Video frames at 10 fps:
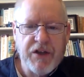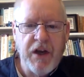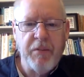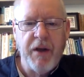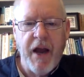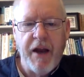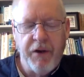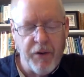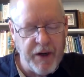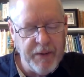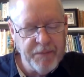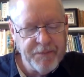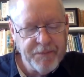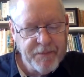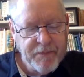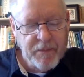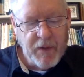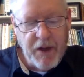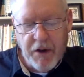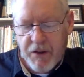he be angry.
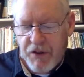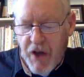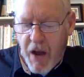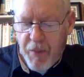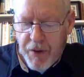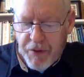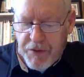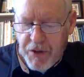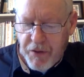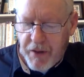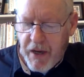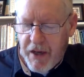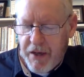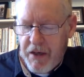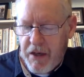Here in Psalm 102, again,